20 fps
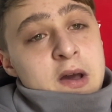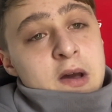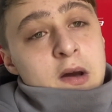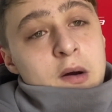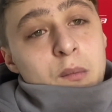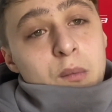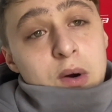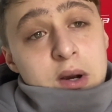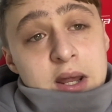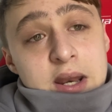
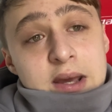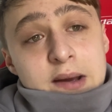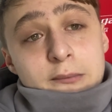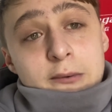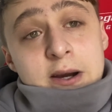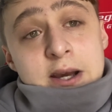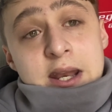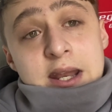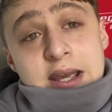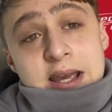We're
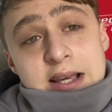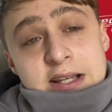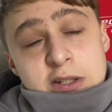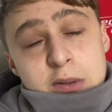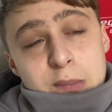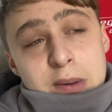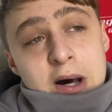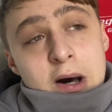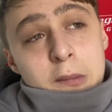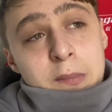gonna get
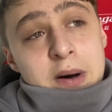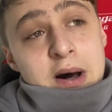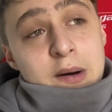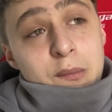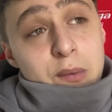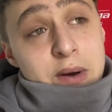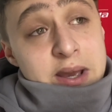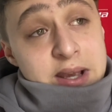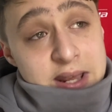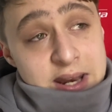some help out.
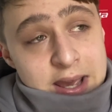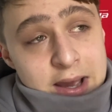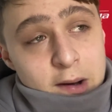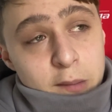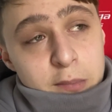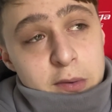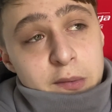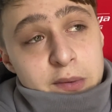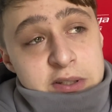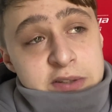We're gonna
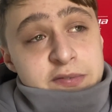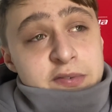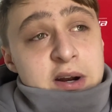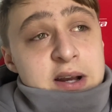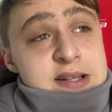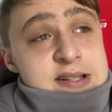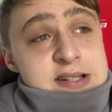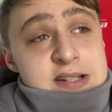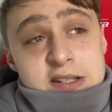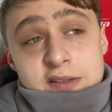help you as
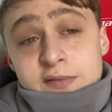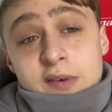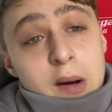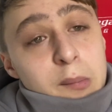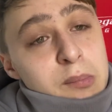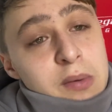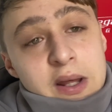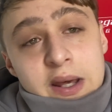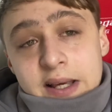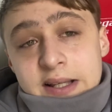friends, as
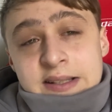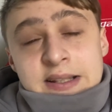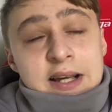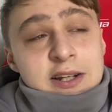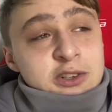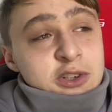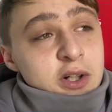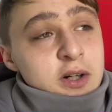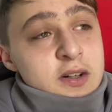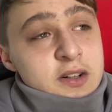family,
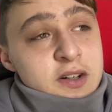etc.